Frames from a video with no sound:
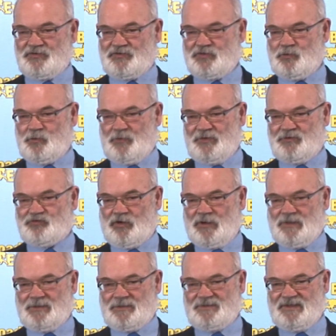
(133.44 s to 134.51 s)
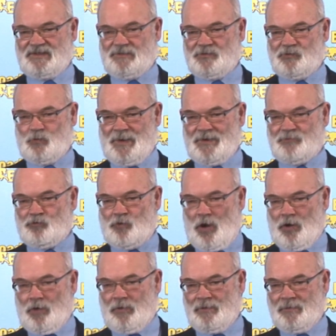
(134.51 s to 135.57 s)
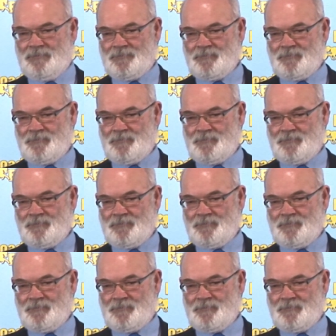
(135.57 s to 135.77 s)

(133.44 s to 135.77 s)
to do with a drugs deal that went wrong.